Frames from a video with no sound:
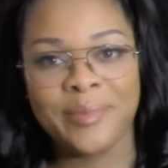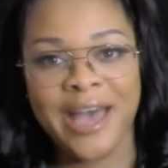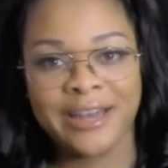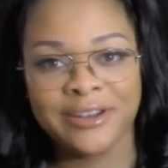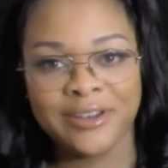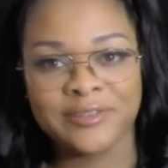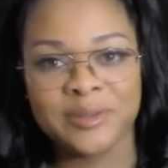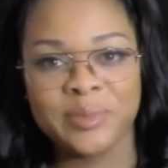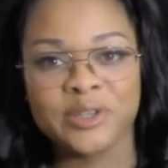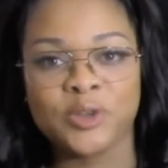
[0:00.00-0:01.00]
bad enough
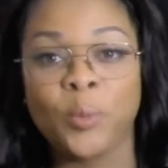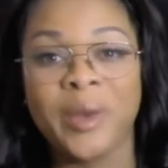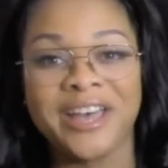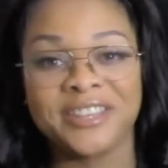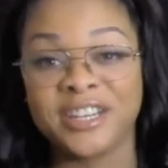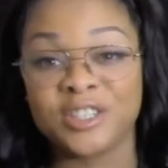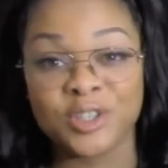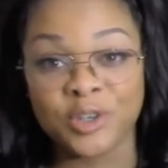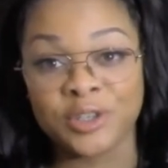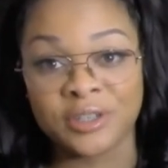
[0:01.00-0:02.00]
to be so bad that it's
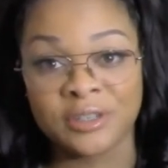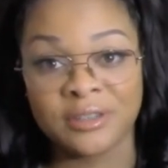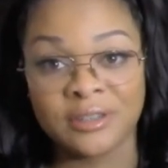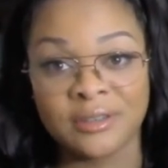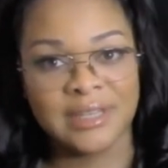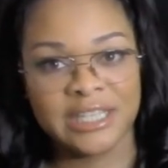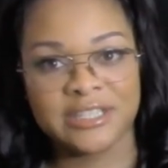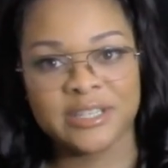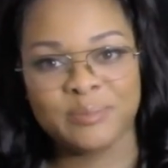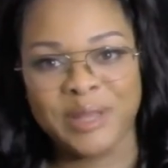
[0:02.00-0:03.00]
good. It's
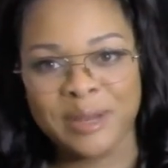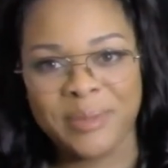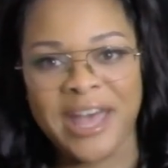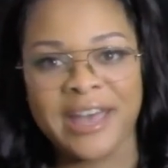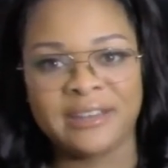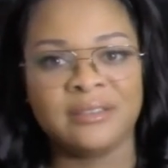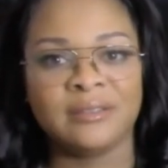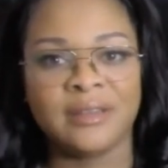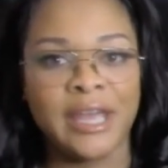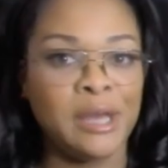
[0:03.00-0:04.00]
just plain bad
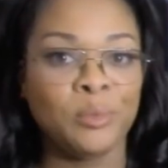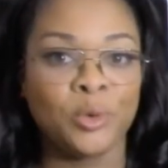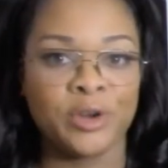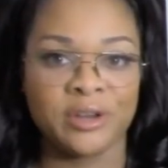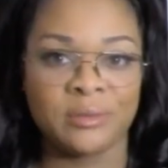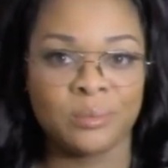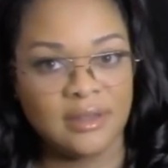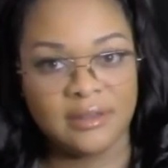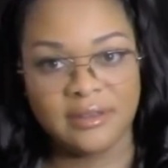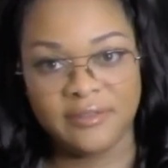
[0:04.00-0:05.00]
and boring.
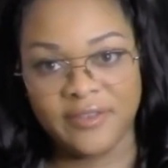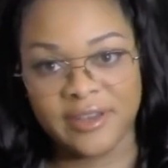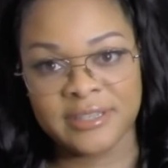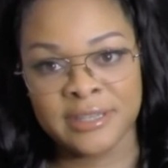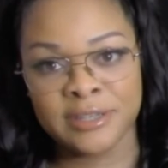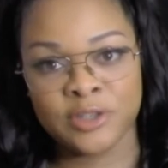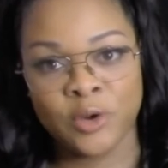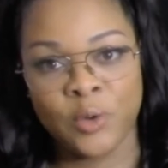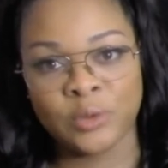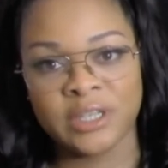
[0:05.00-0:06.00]
The effects in this
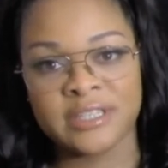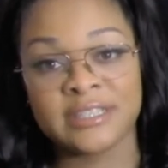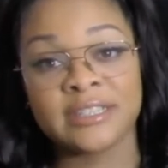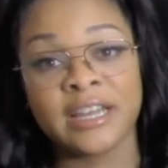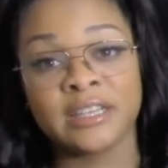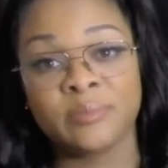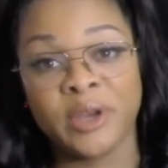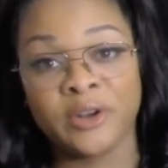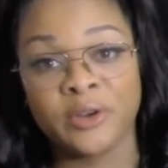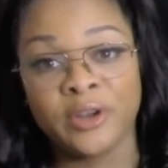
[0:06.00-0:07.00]
are only slightly
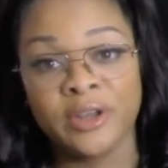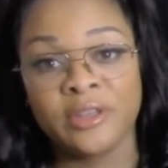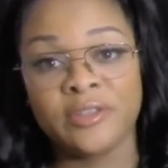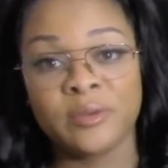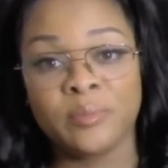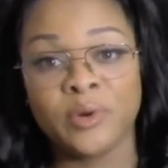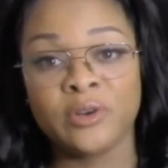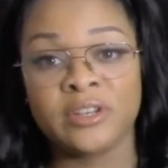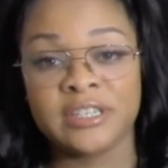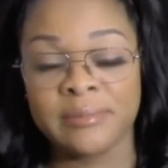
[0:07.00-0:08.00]
better than
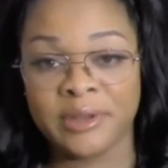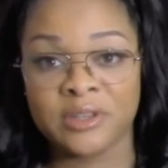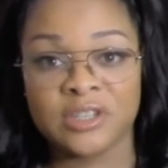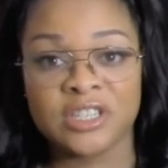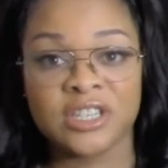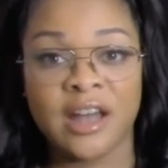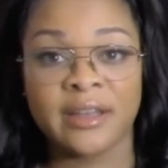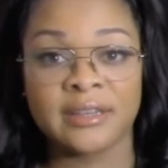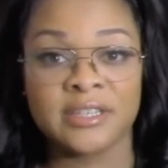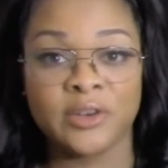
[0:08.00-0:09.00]
Birdemic
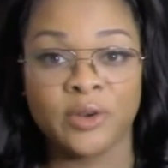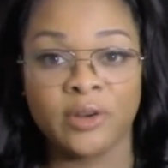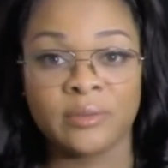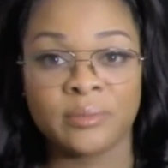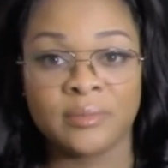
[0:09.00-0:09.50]
Shock and Terror.